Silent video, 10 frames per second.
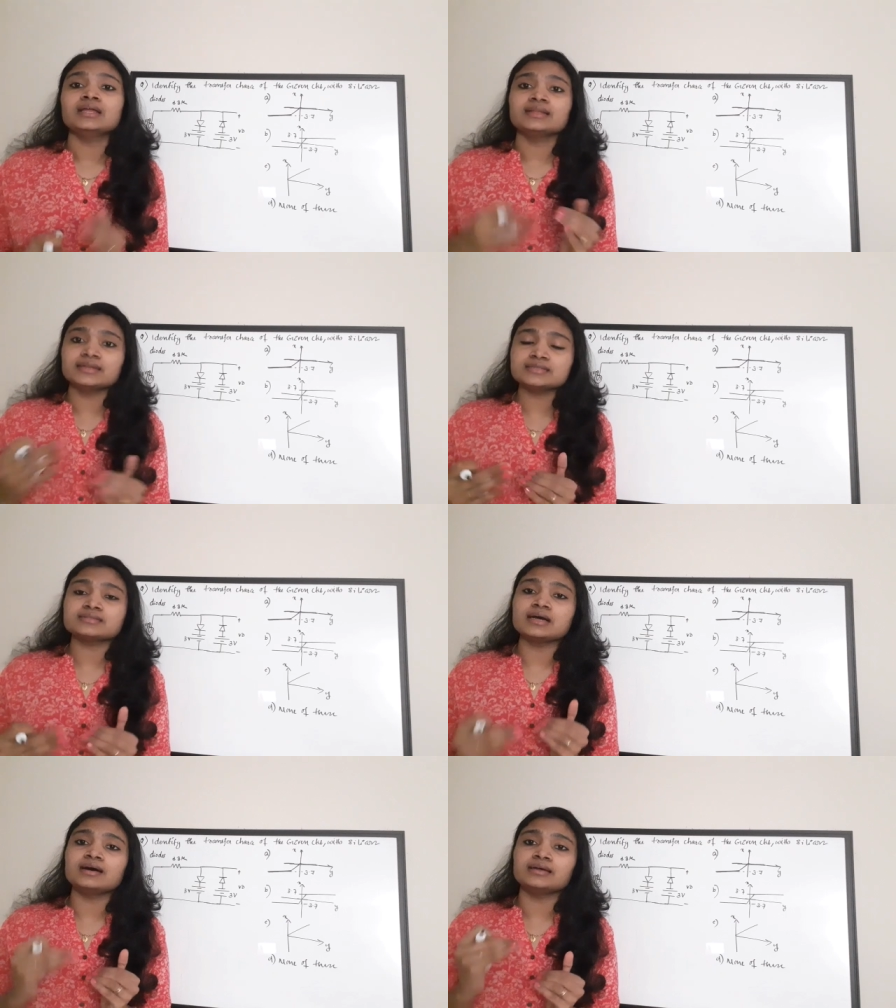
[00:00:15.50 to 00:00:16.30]
That
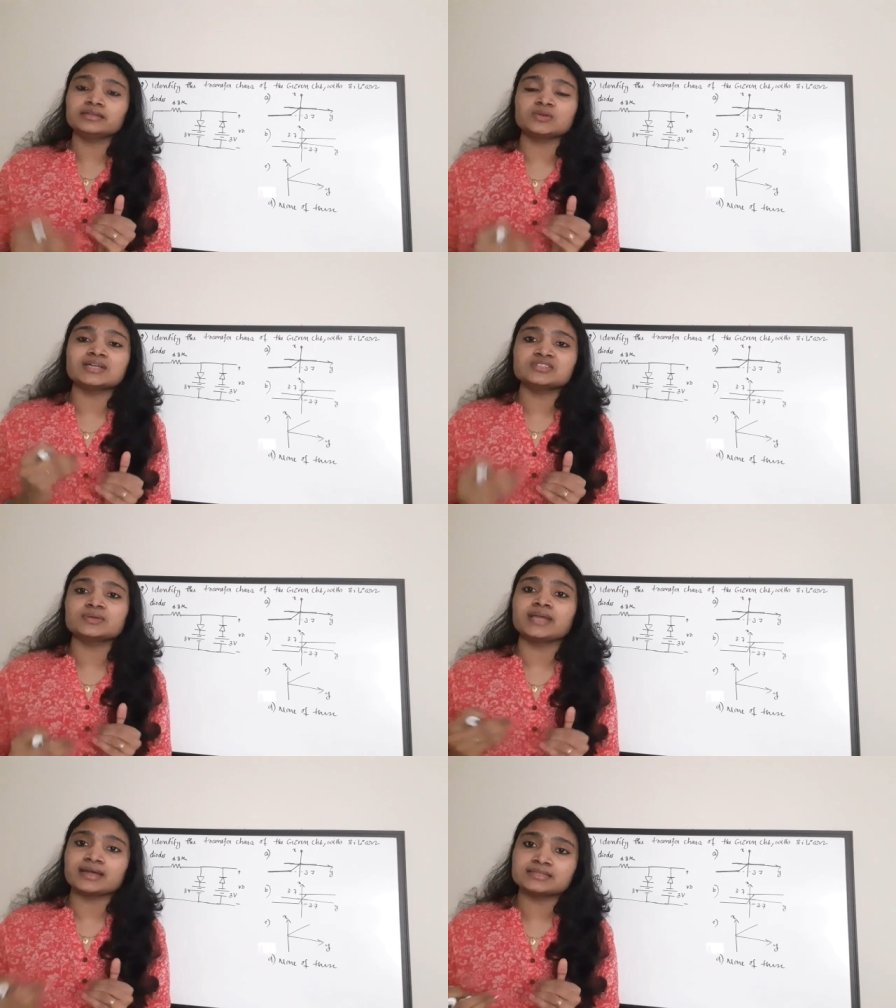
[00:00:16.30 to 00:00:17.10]
is, uh, the
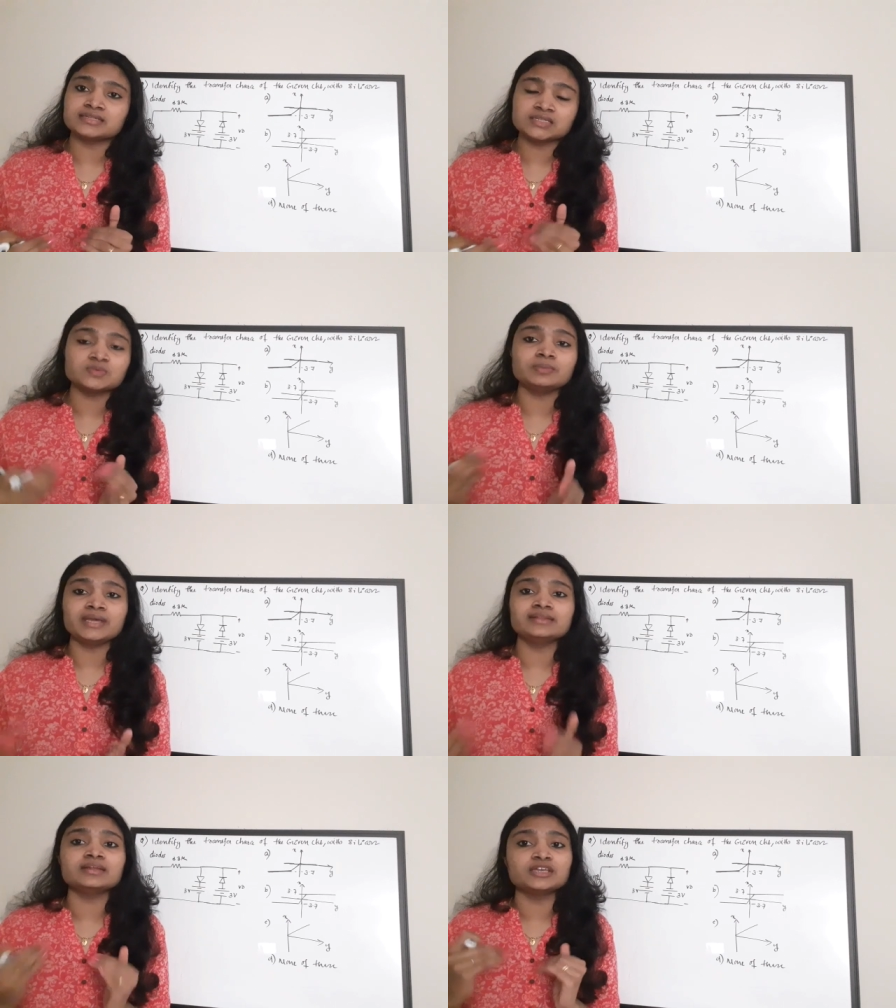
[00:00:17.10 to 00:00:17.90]
transfer characteristics will
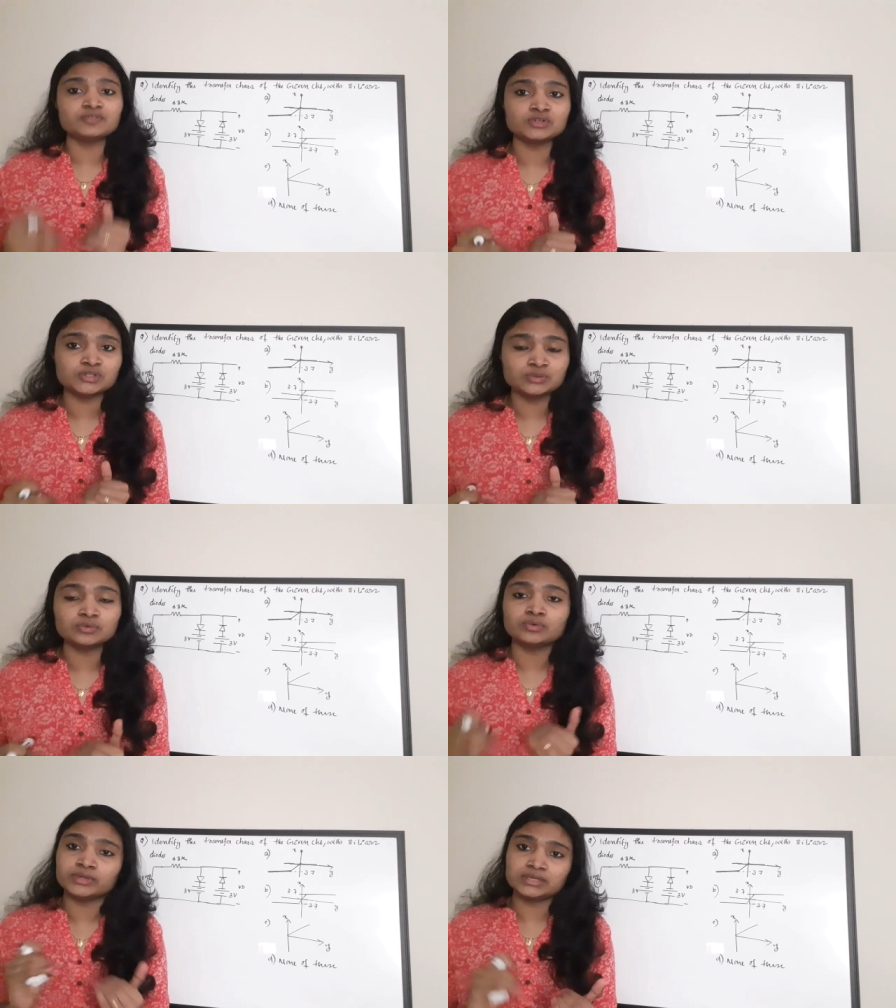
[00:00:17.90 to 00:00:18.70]
be either given to you
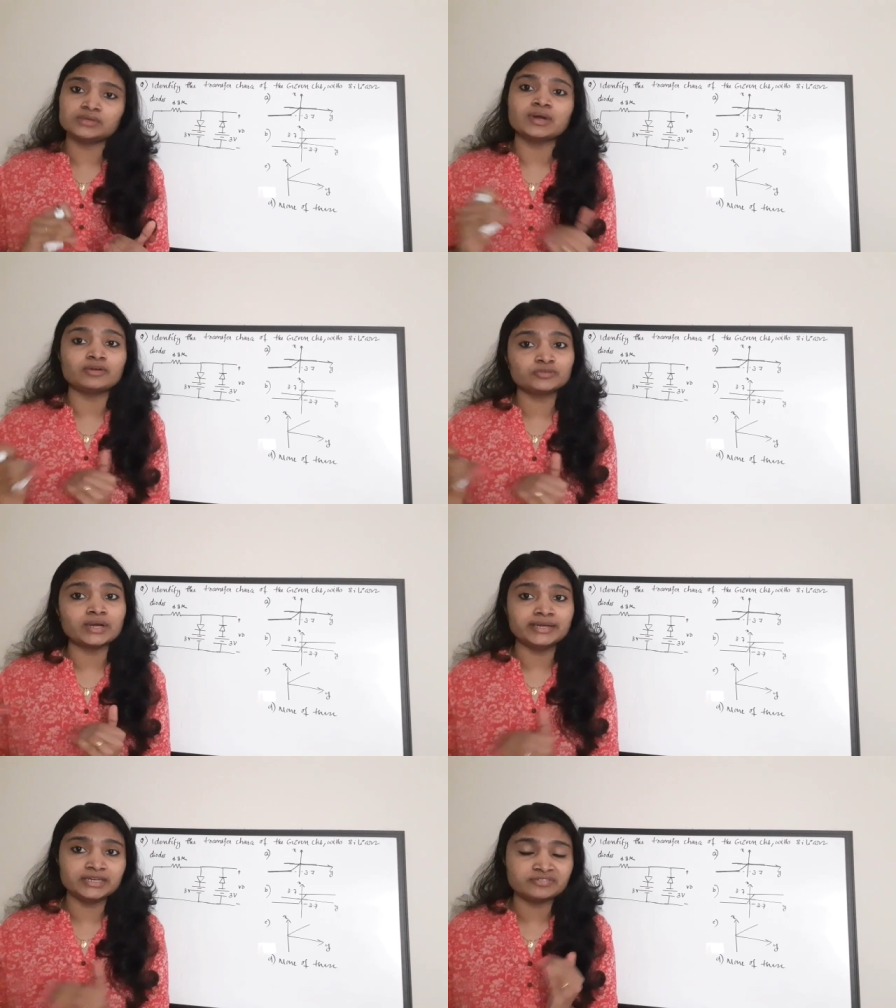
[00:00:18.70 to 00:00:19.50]
or you have to
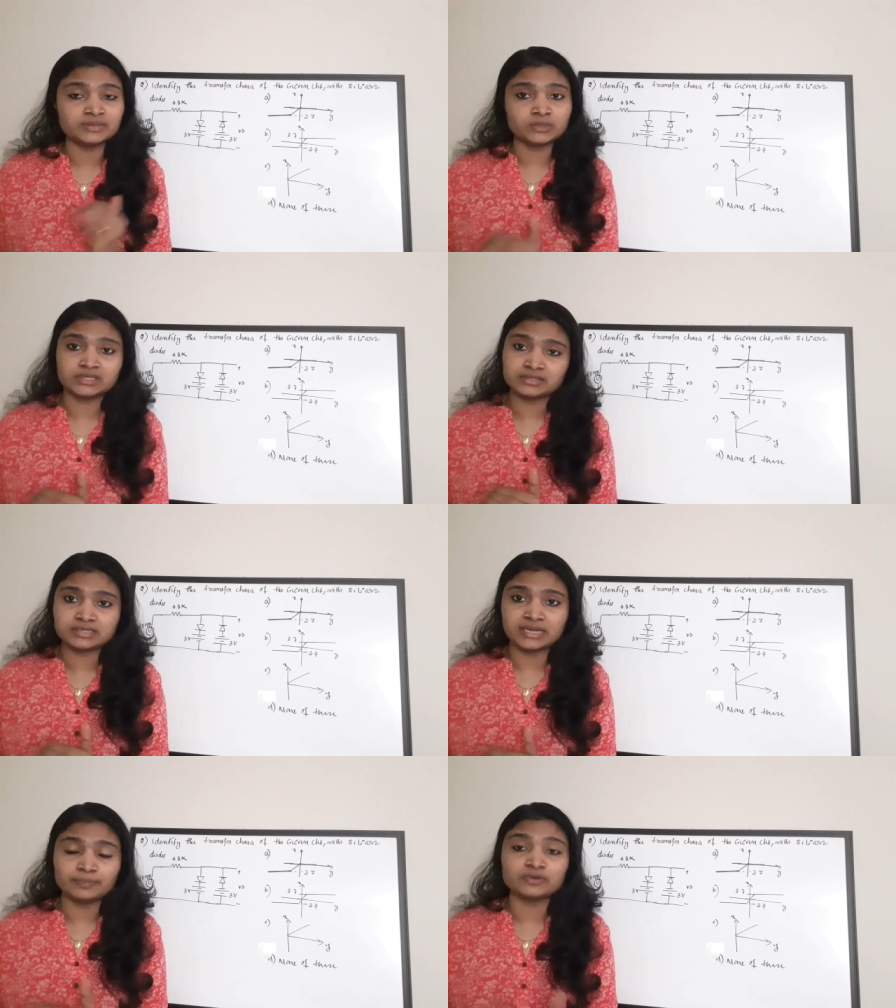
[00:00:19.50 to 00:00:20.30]
identify
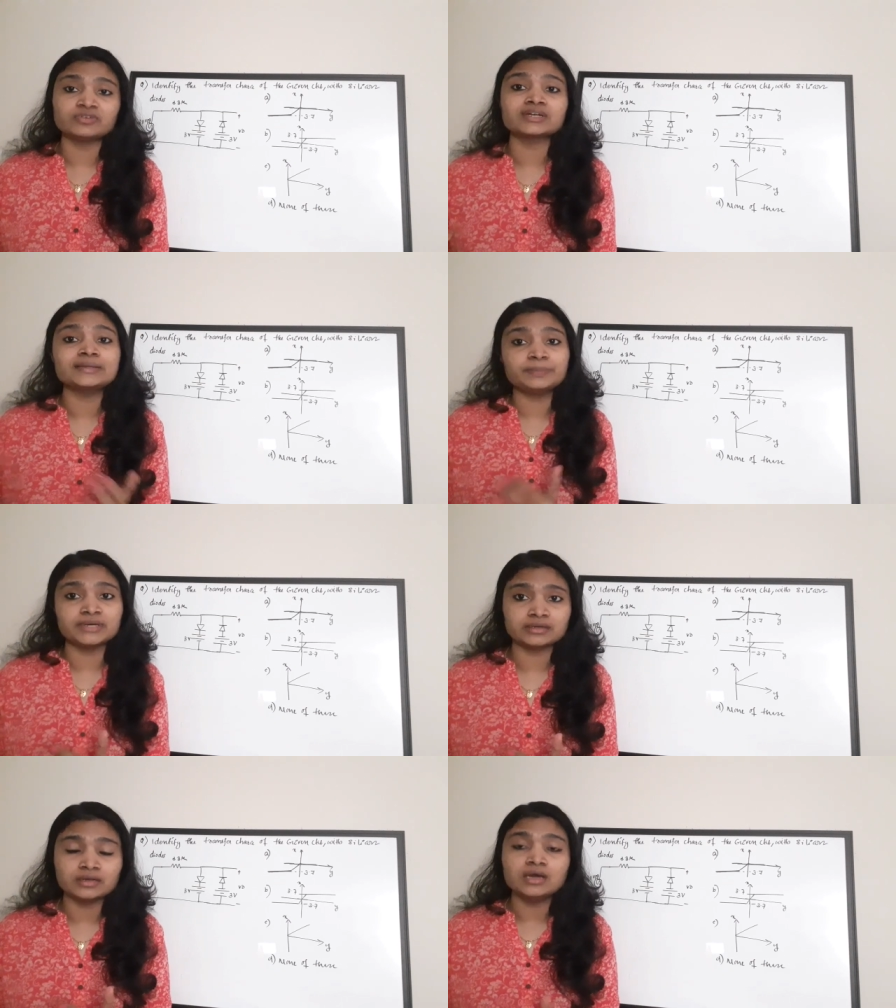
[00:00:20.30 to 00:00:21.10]
what type of a
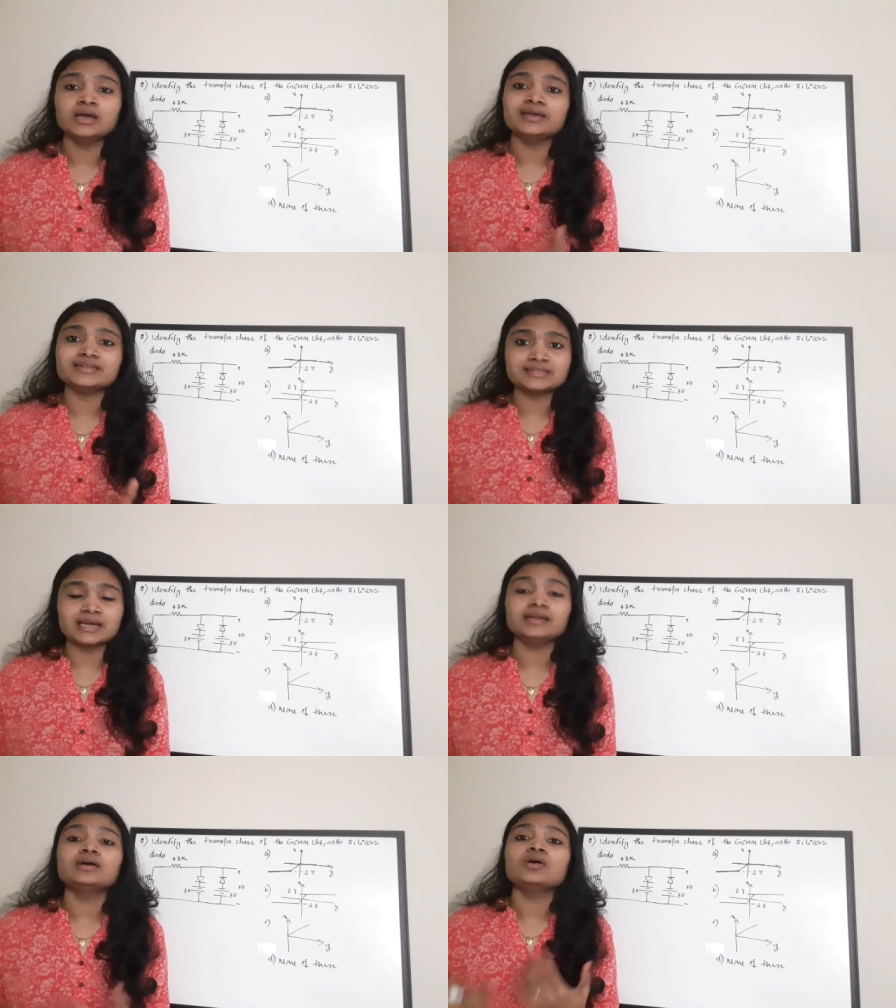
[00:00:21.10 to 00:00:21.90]
clipper is
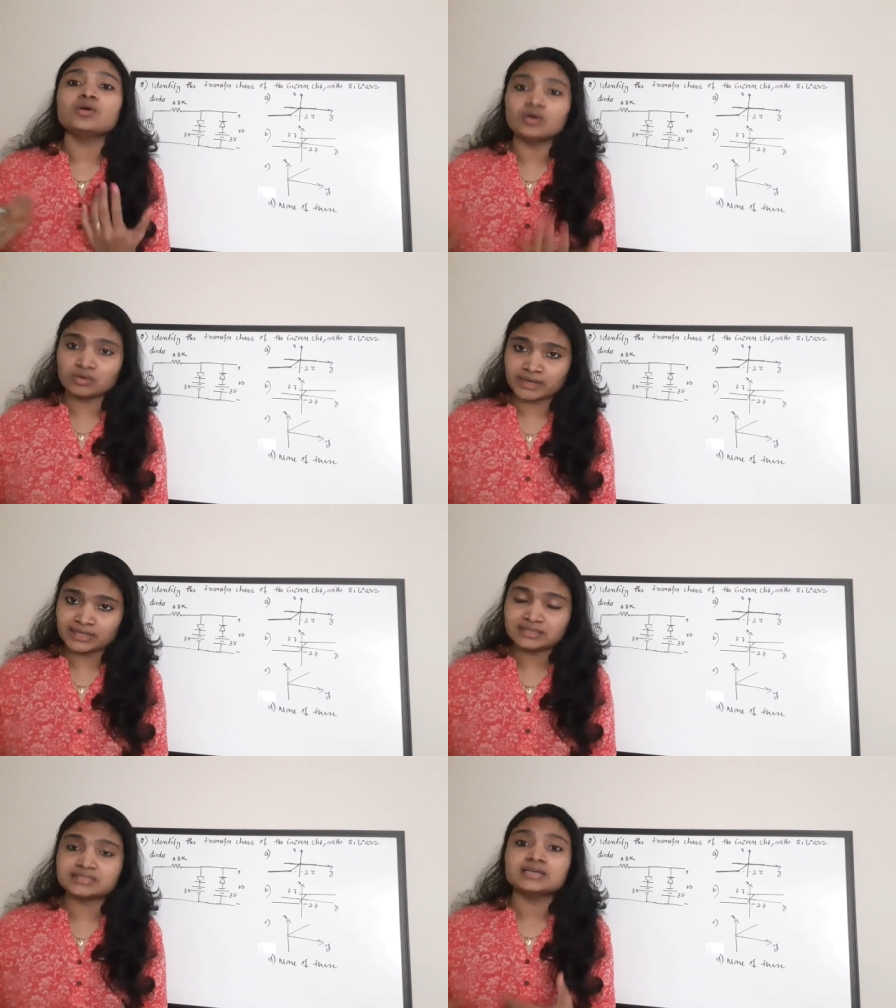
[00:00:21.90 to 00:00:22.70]
that or
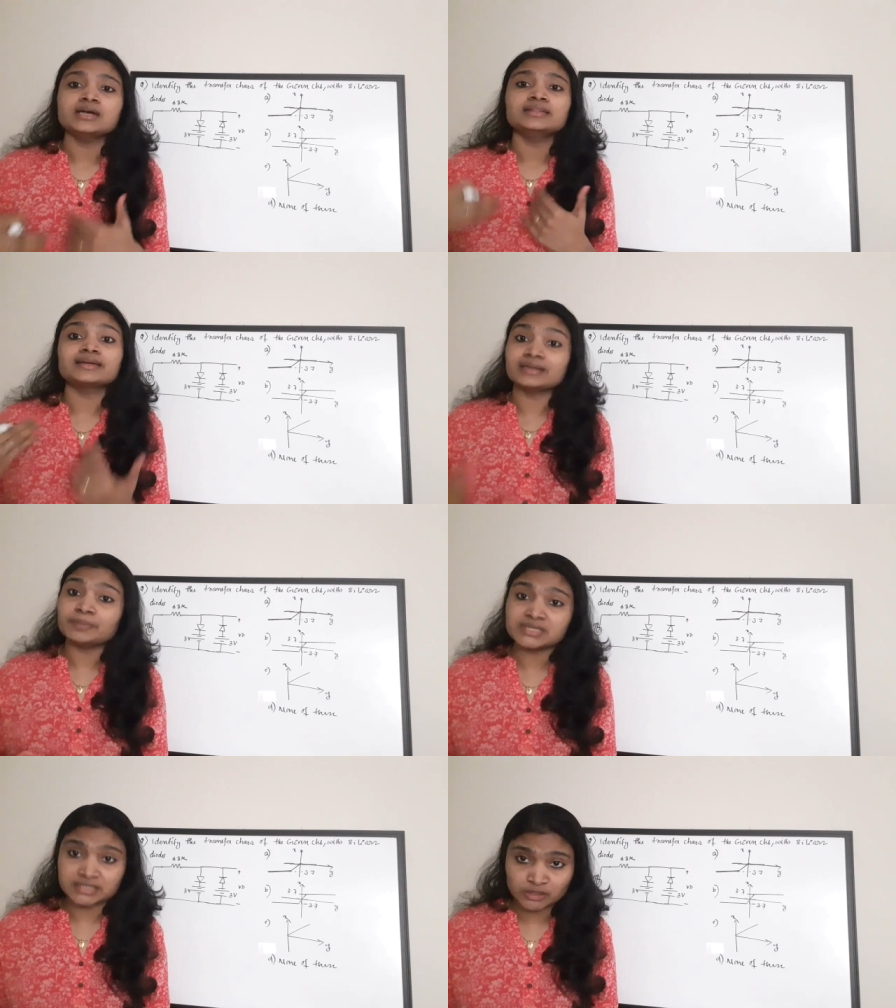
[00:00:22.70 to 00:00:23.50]
else the
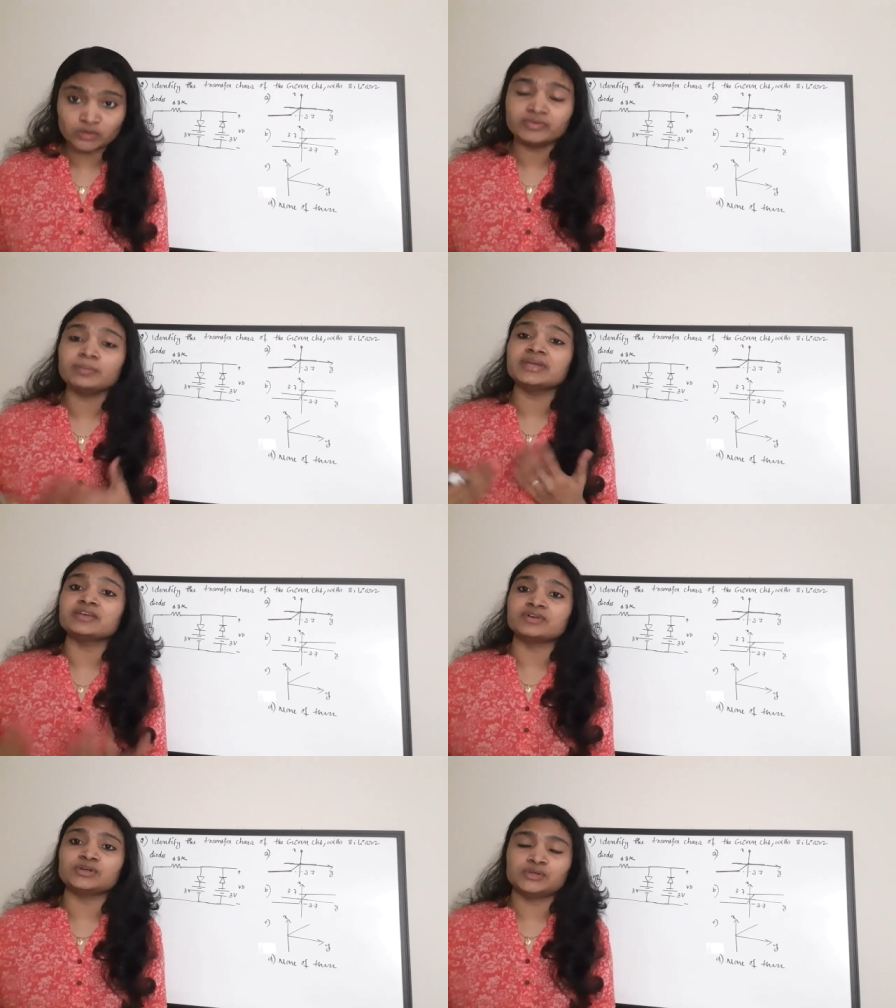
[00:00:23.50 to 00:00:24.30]
clipper circuit will be
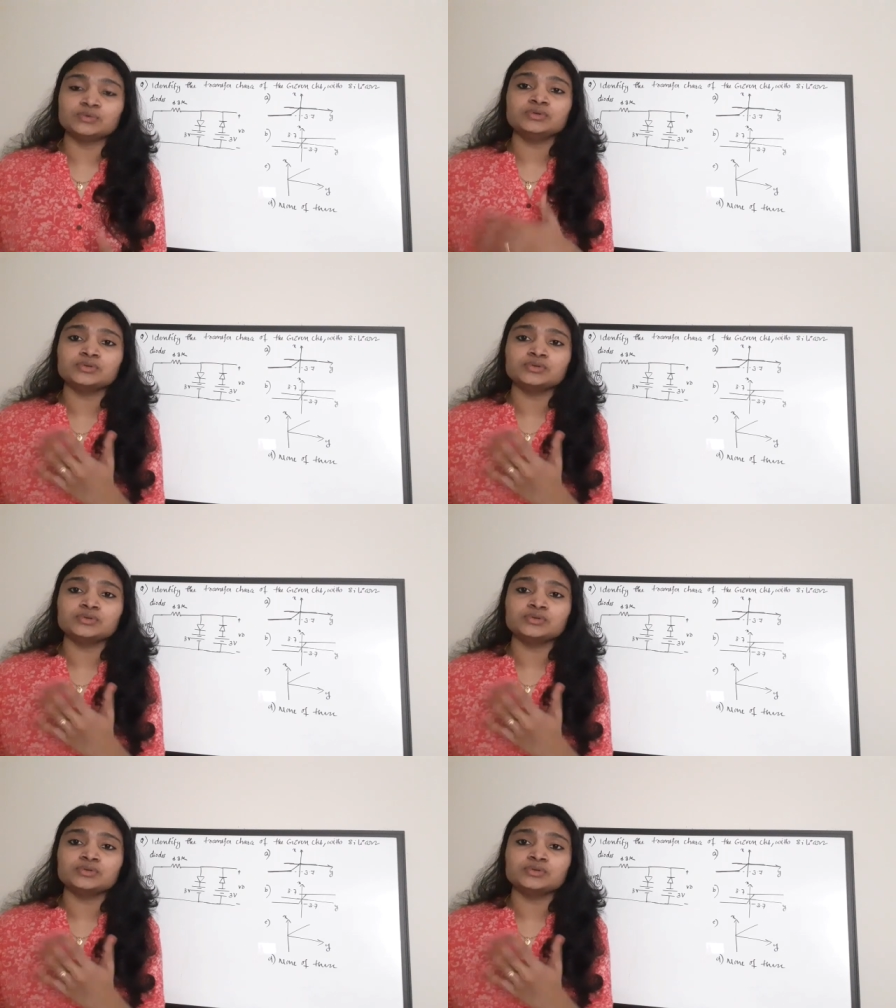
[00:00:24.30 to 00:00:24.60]
given to you.